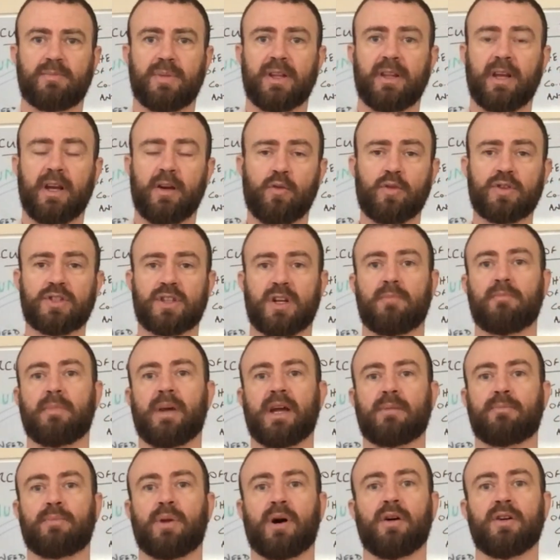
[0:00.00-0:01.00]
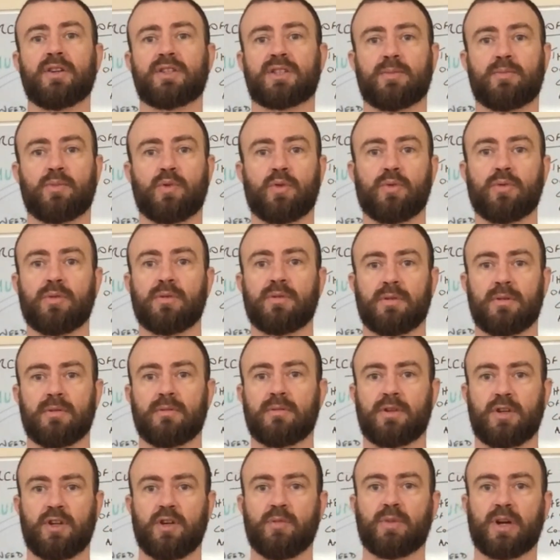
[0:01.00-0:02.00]
but they also make possible
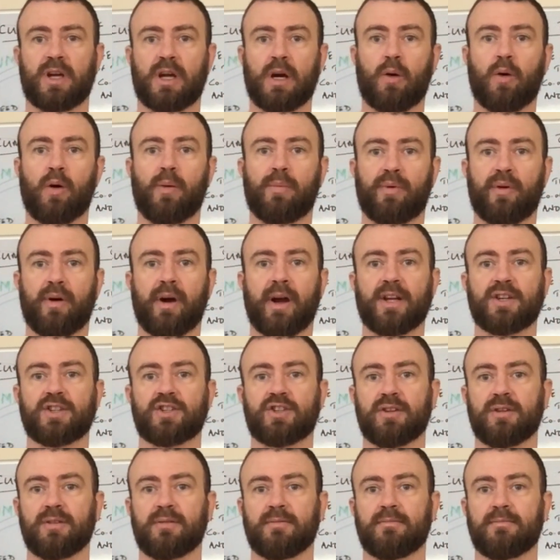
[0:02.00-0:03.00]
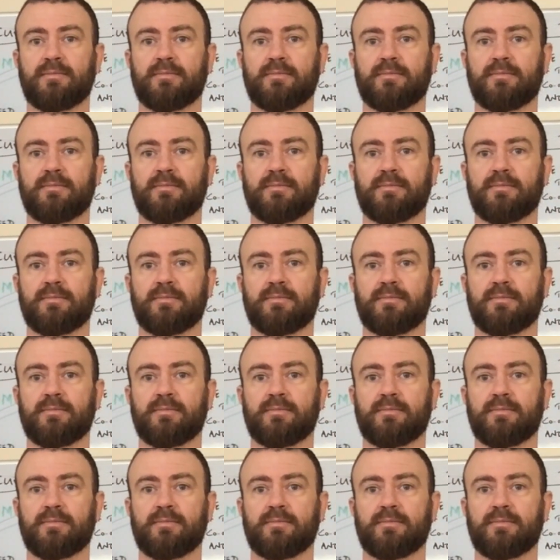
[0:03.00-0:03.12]
human cooperation.